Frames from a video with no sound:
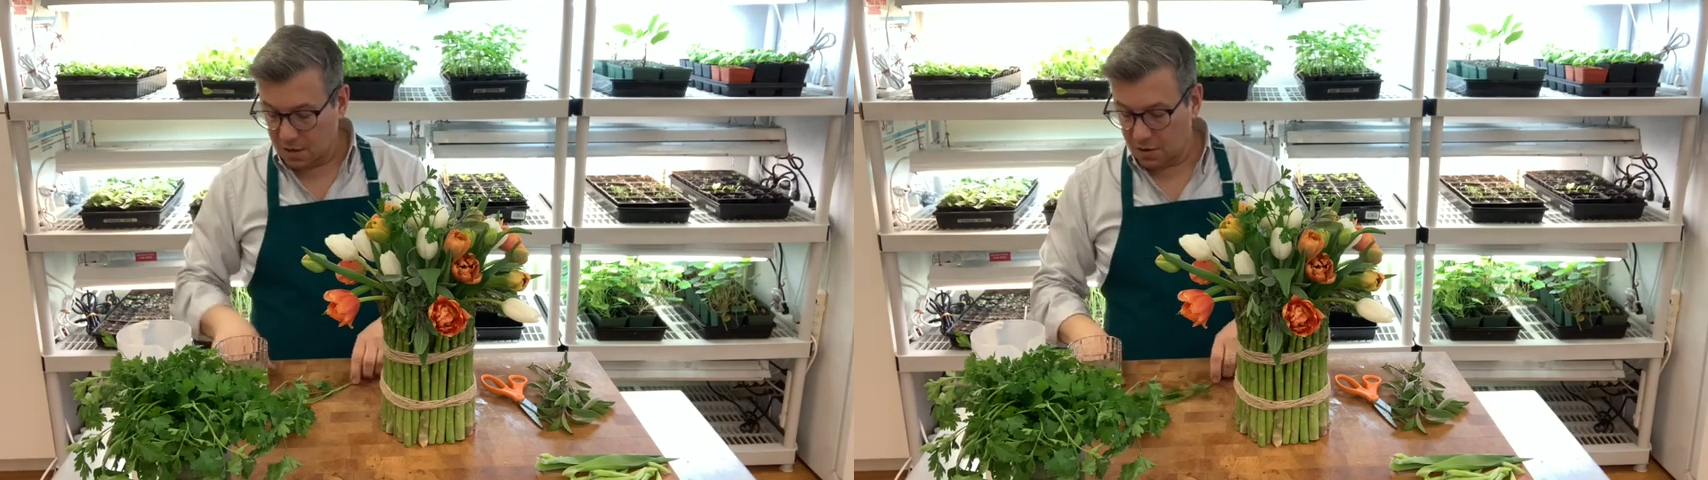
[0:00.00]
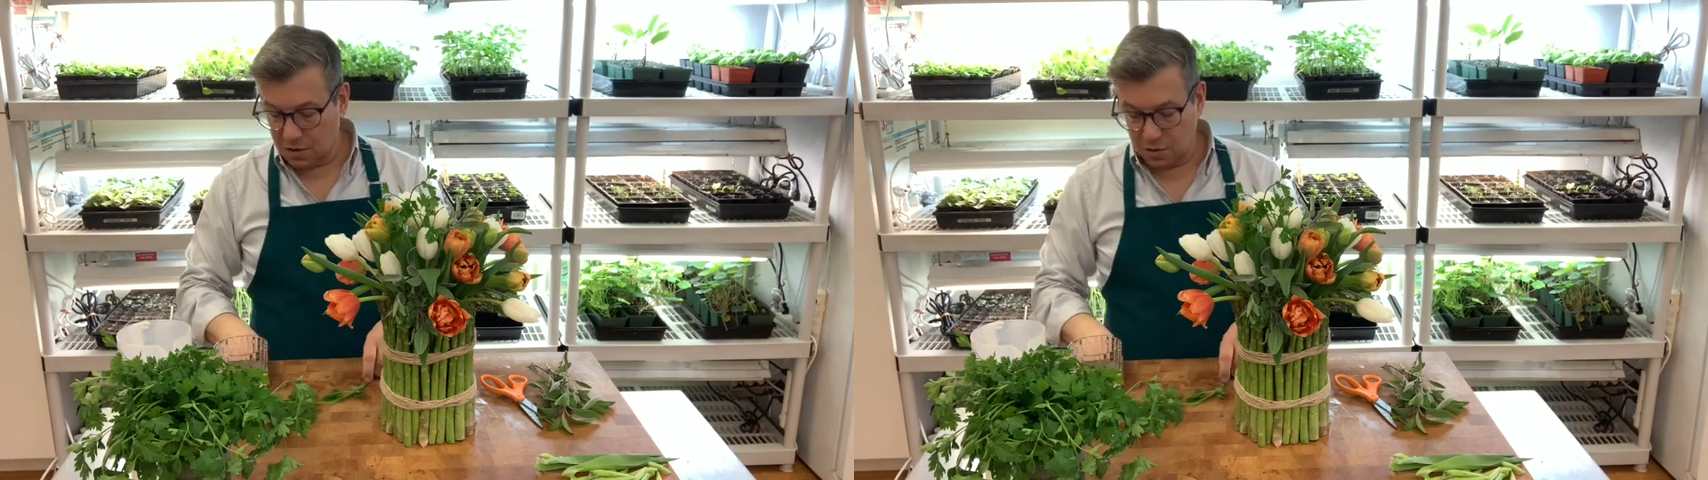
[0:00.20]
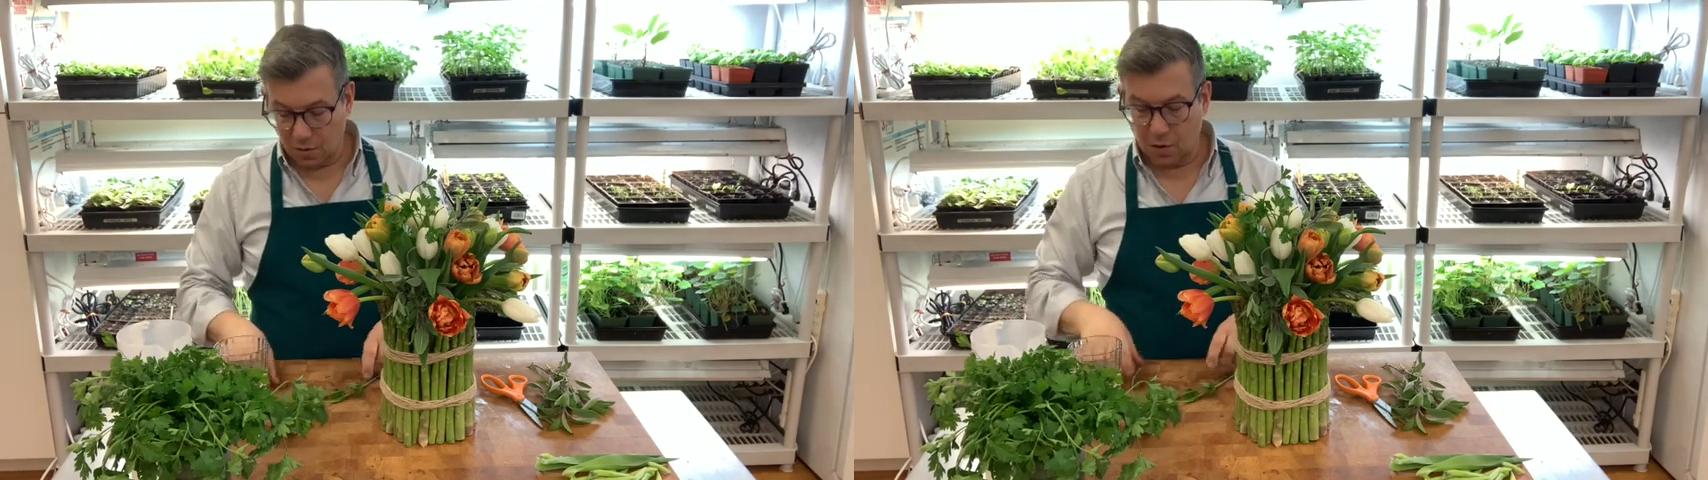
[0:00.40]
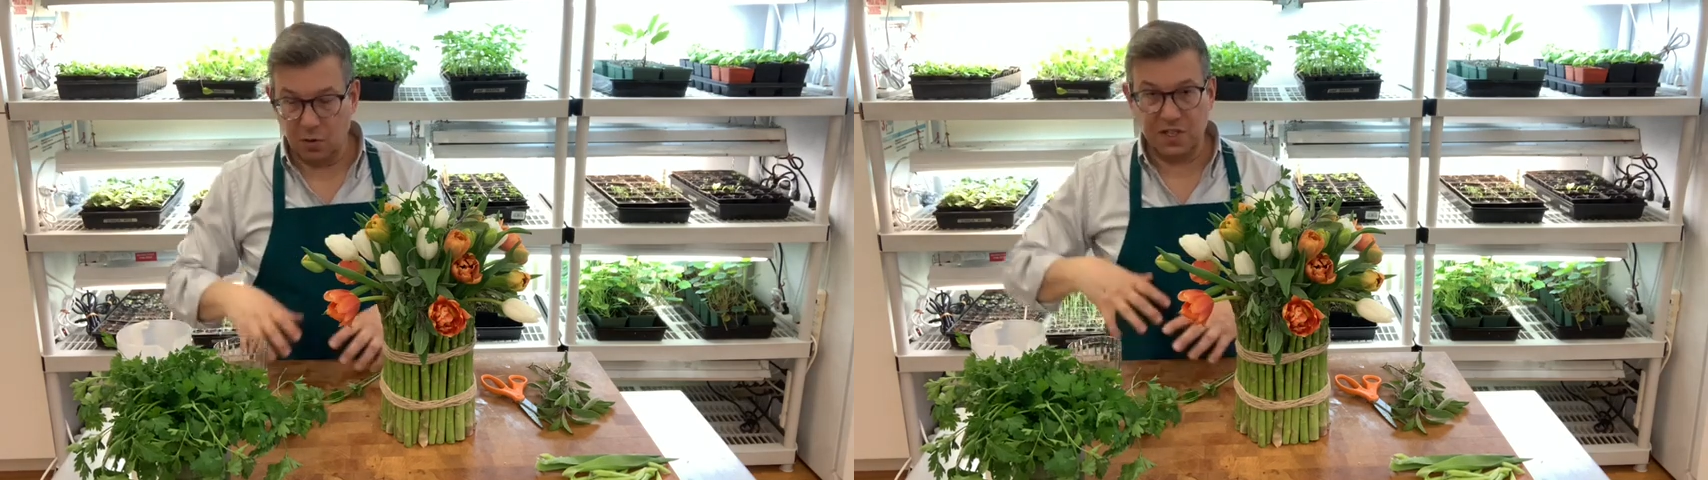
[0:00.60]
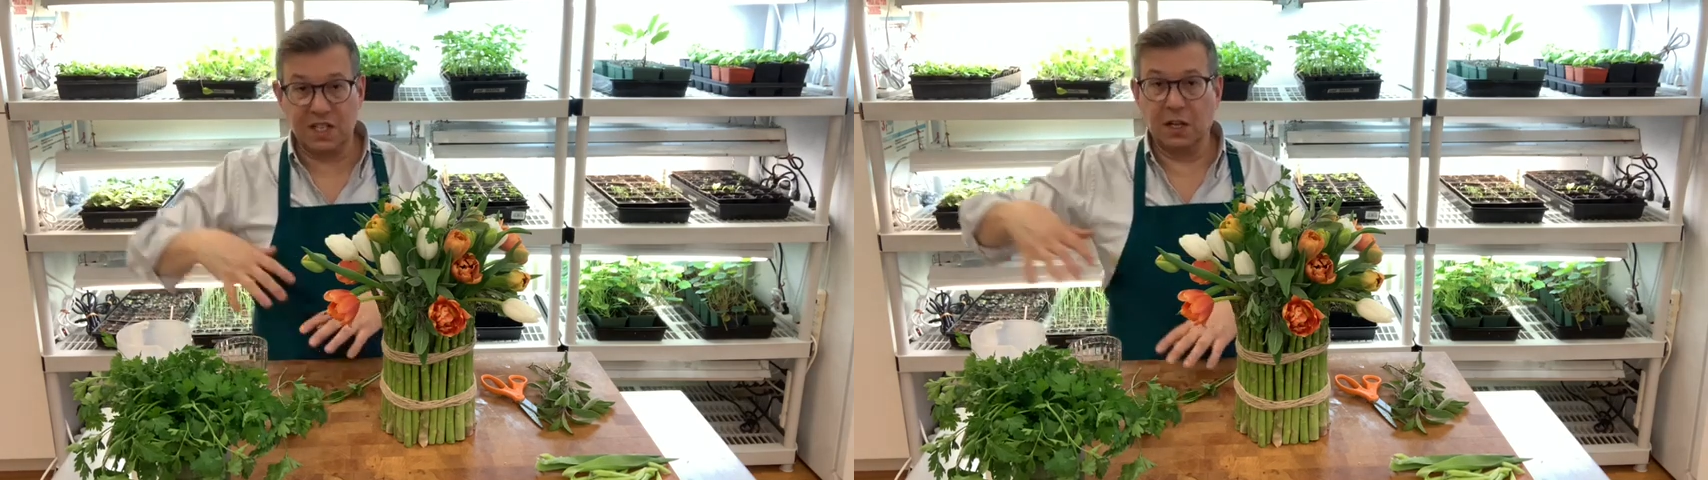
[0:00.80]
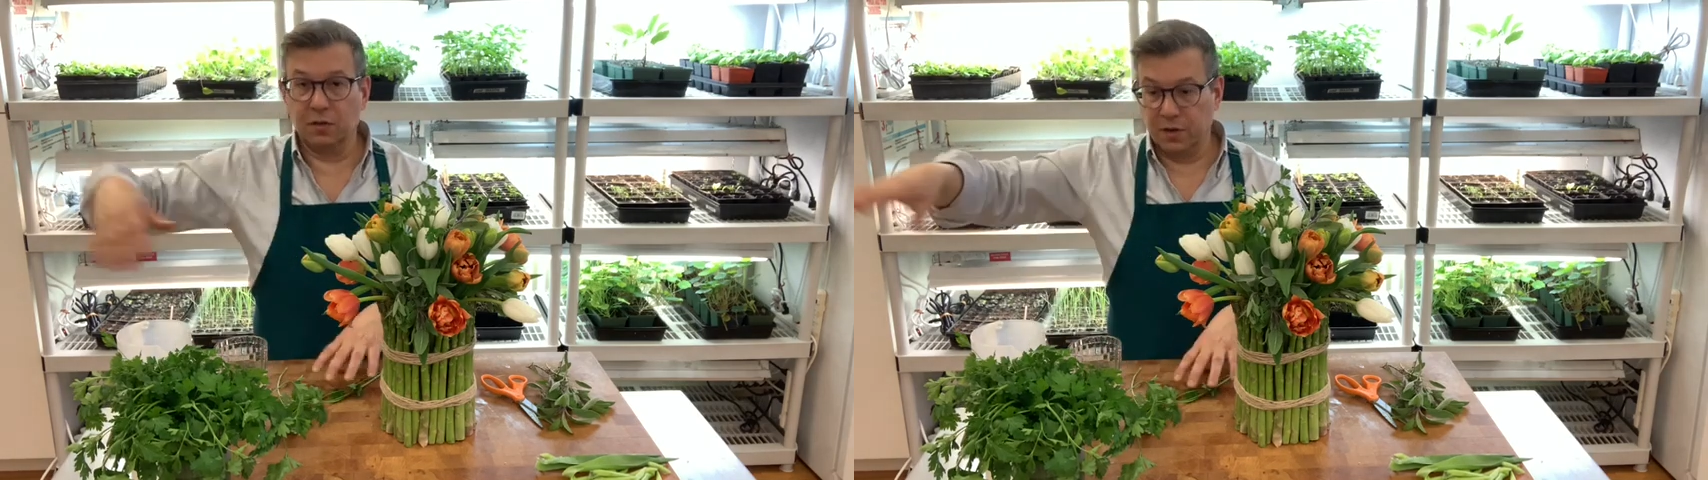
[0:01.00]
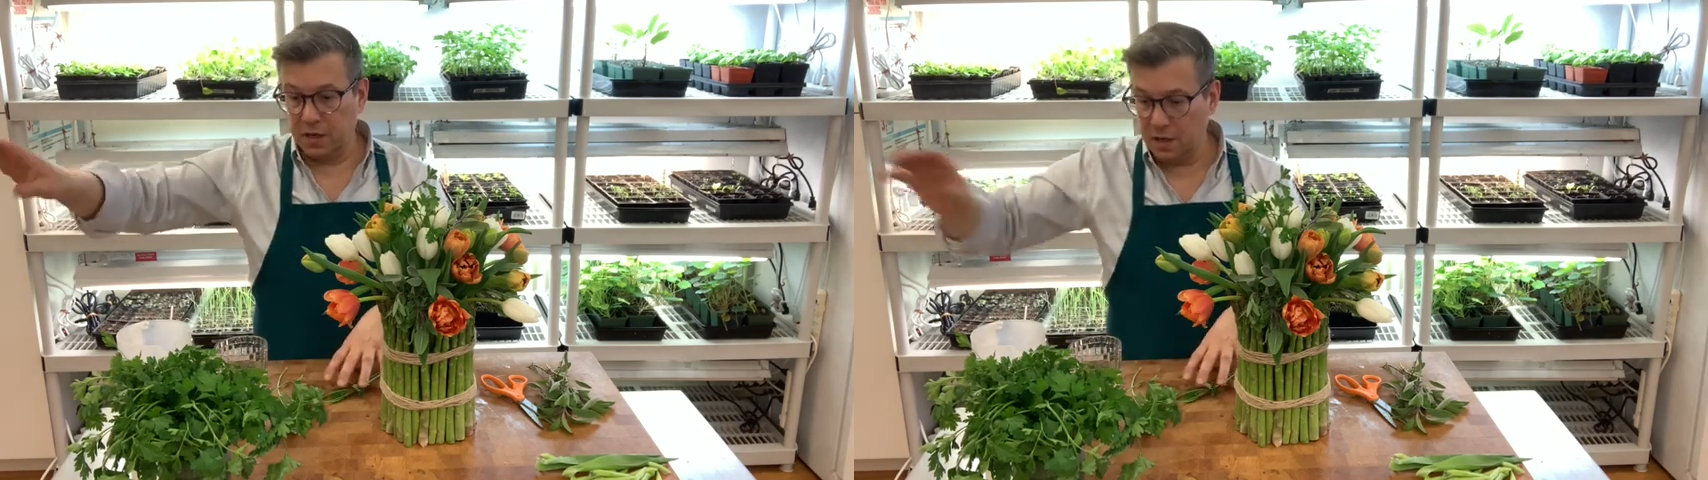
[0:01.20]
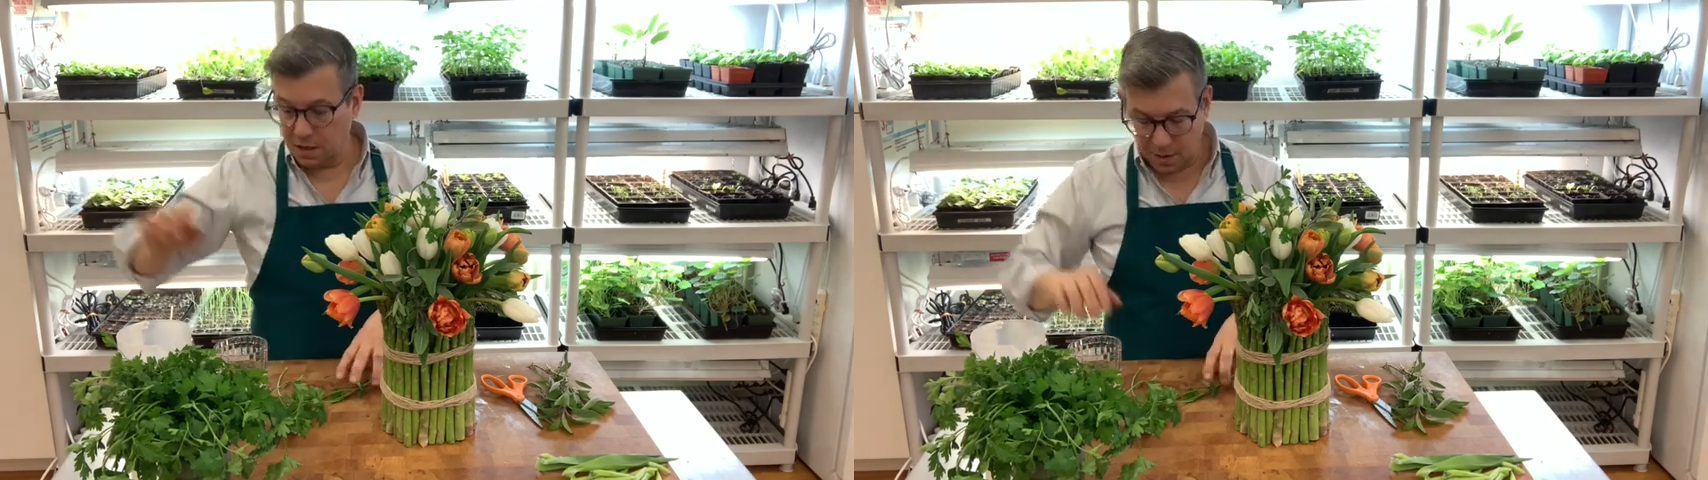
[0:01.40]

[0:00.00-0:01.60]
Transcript: you could do a whole celery,